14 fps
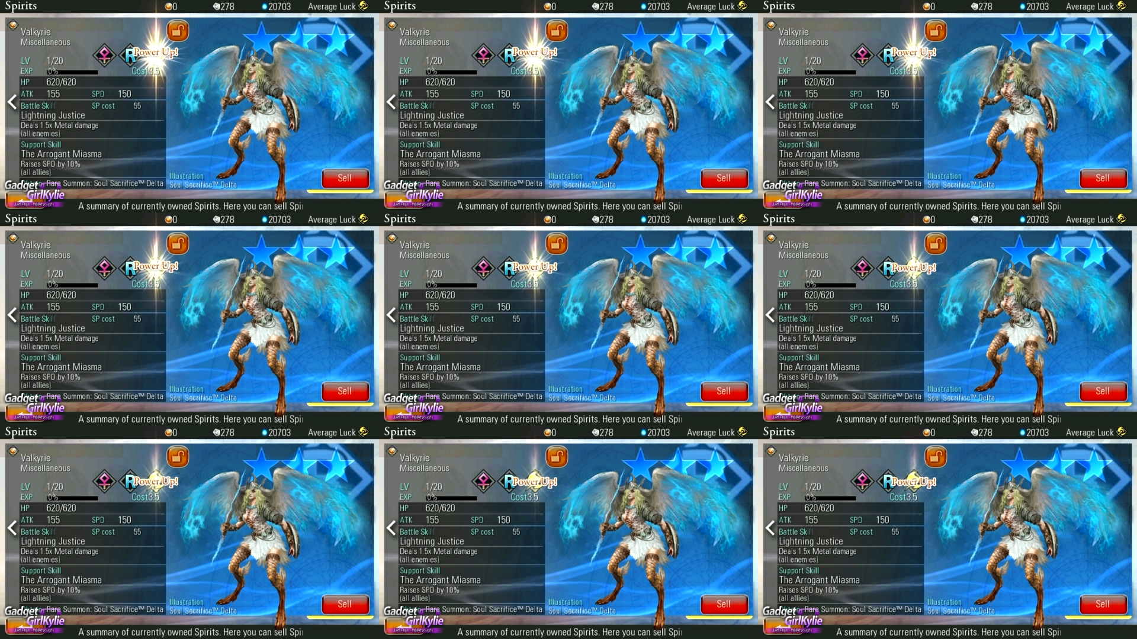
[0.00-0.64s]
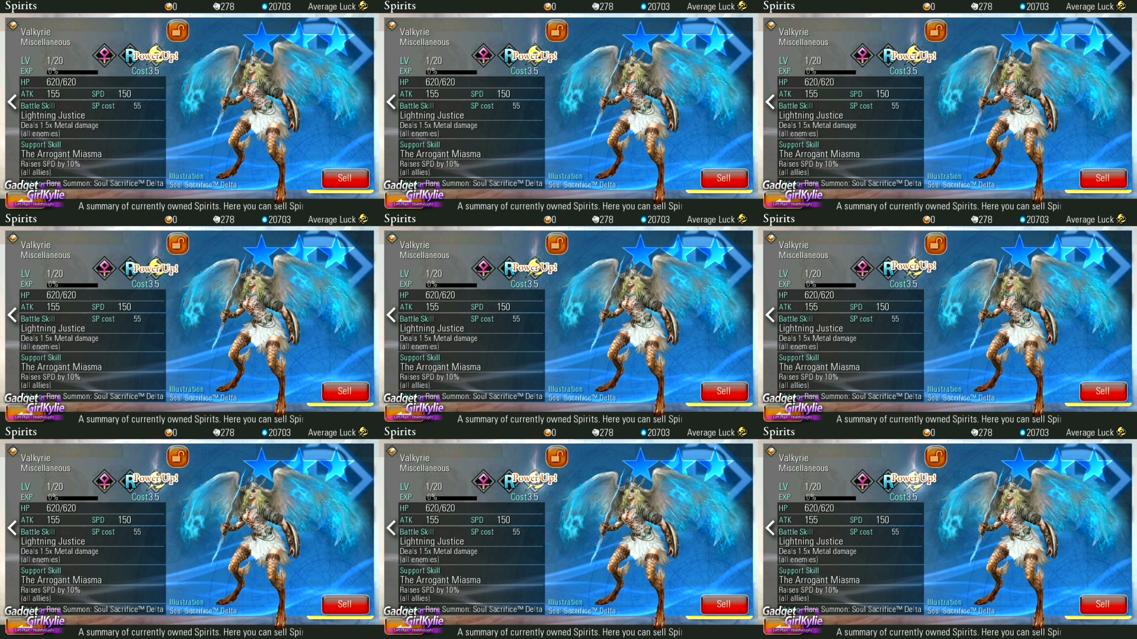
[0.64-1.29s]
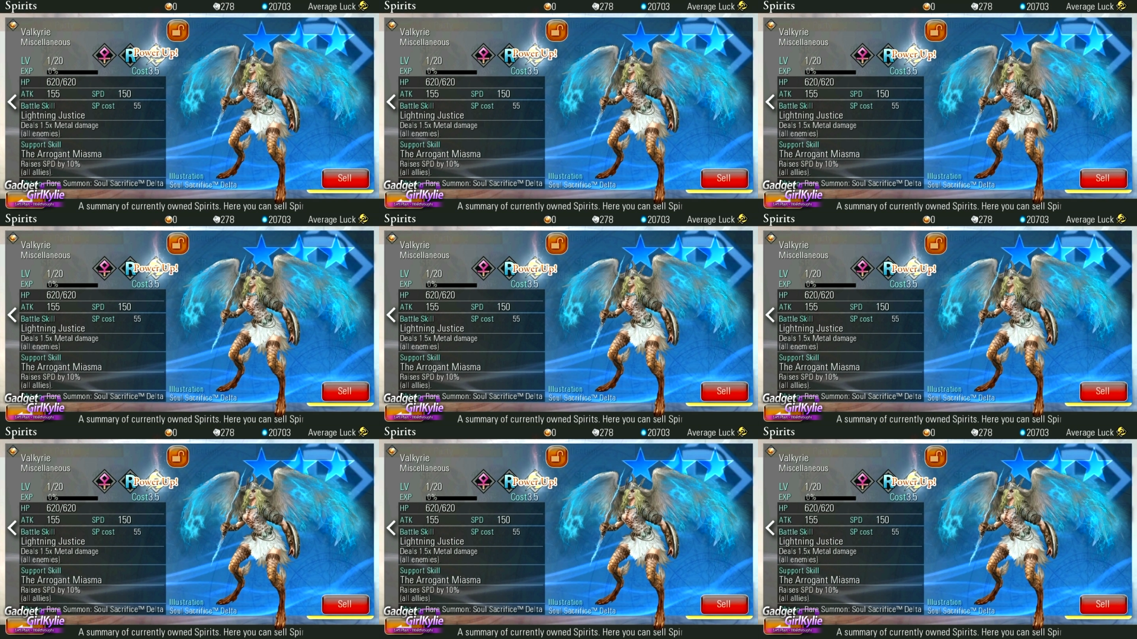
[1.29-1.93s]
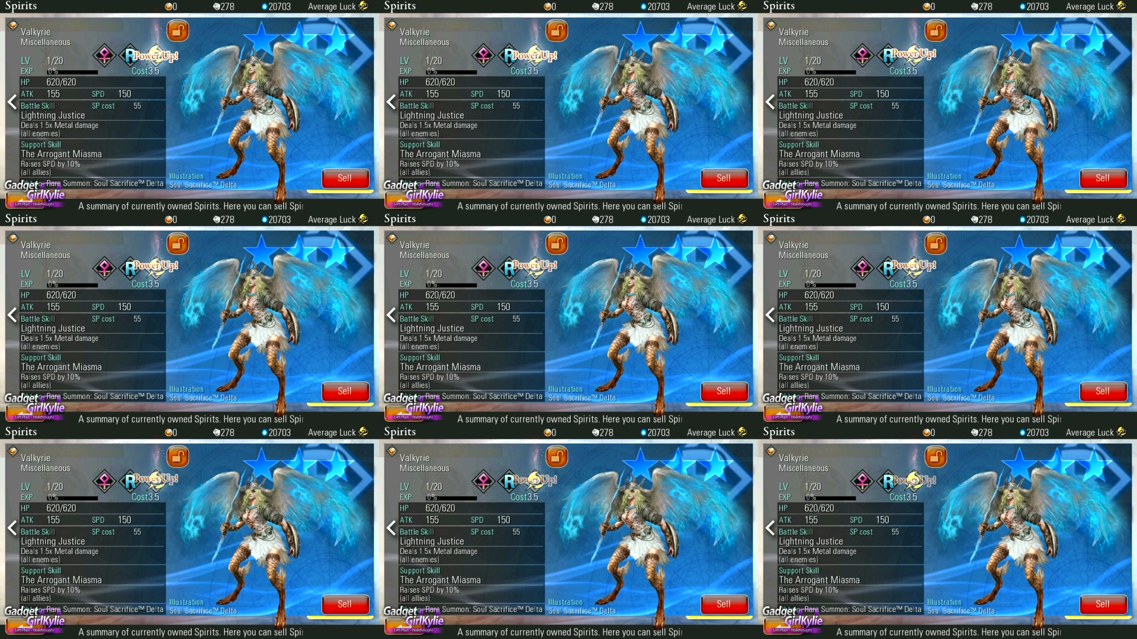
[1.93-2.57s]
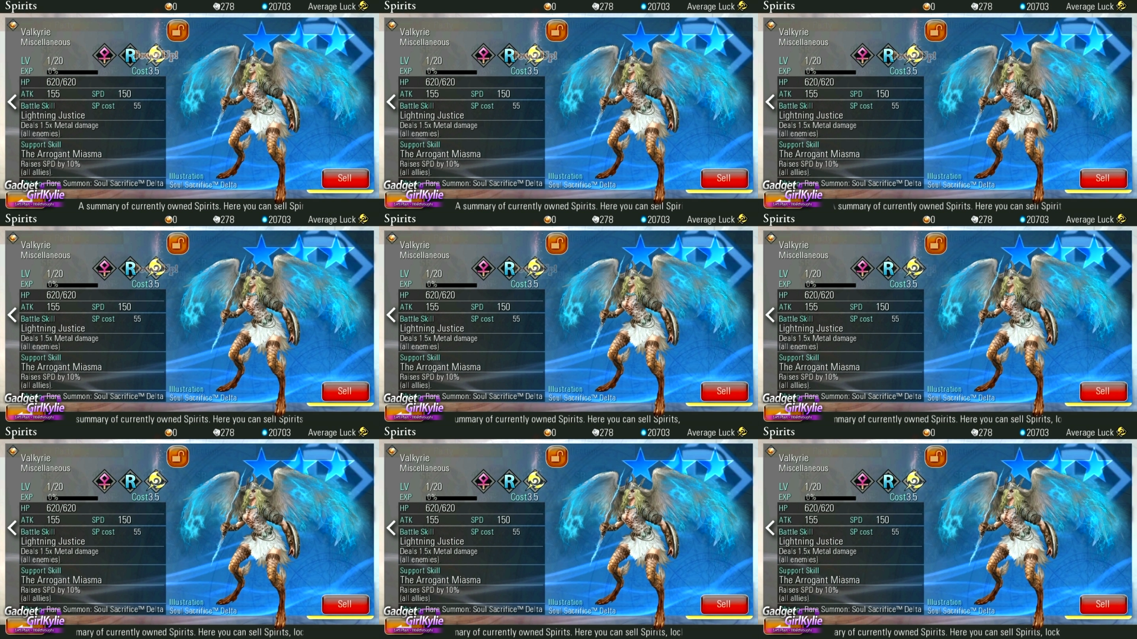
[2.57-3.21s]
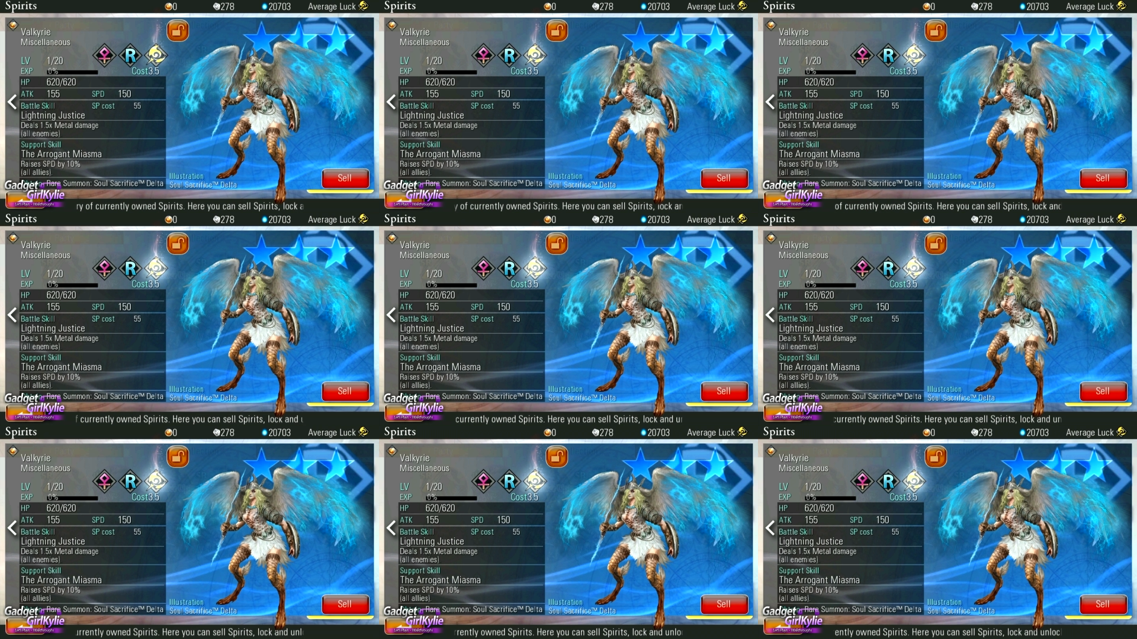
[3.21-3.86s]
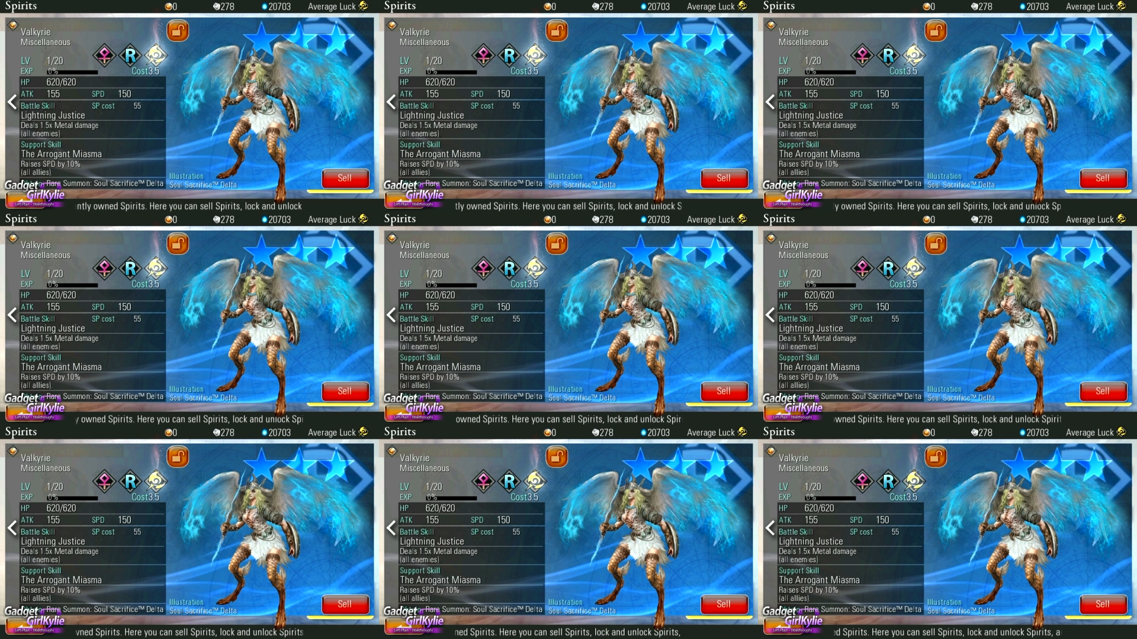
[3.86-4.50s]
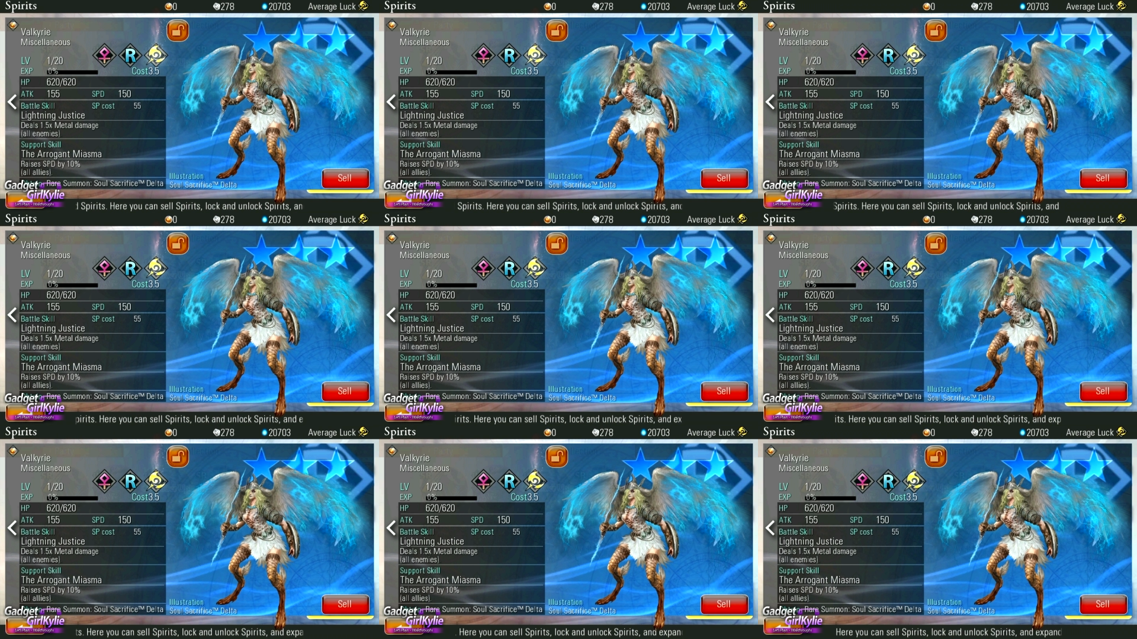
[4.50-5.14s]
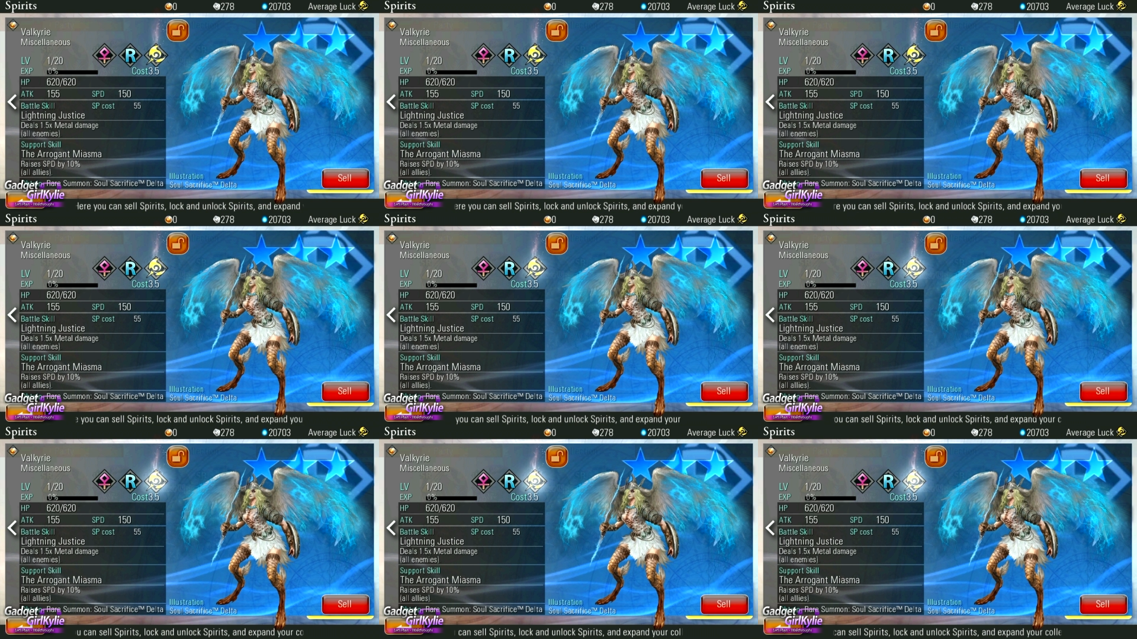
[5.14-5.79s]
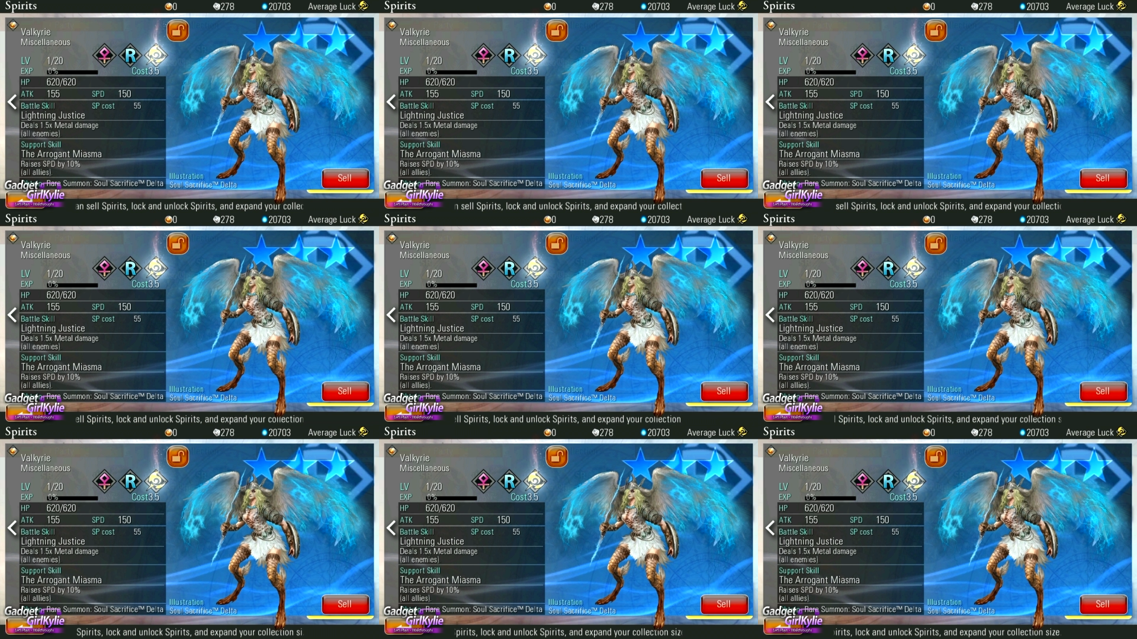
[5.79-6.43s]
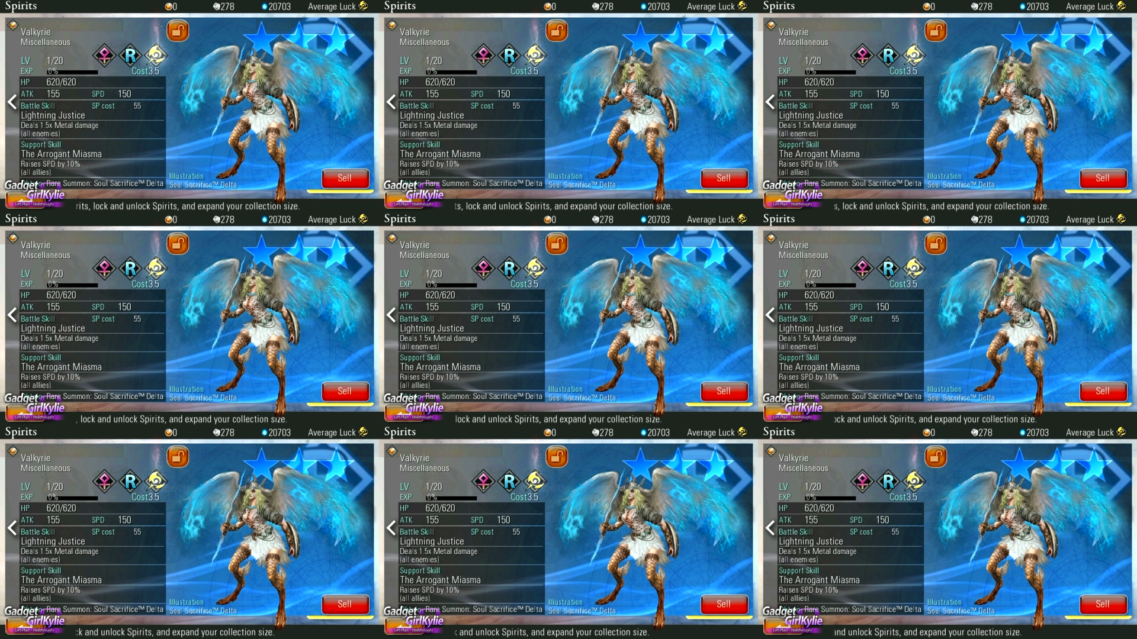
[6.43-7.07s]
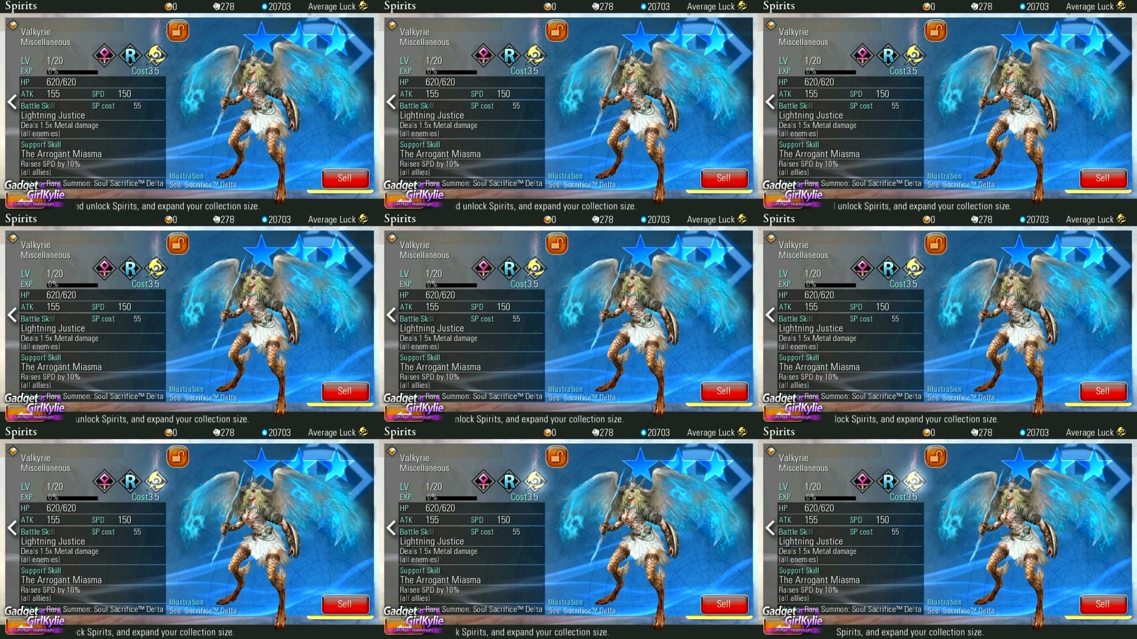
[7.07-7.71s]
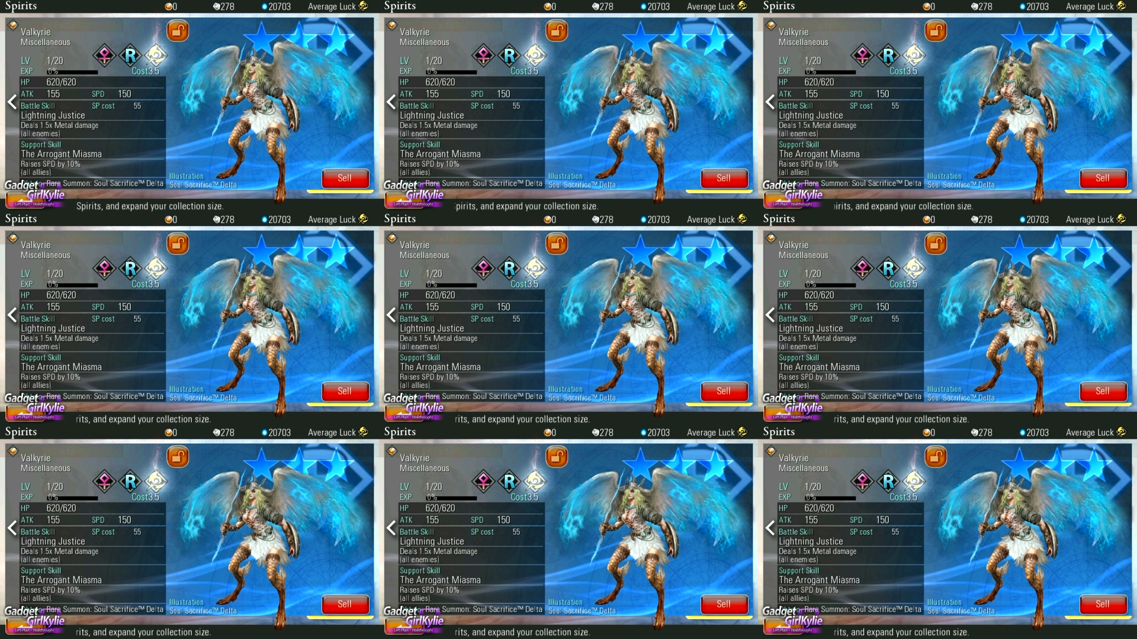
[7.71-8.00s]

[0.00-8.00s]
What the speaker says: [unreadable: no face in view]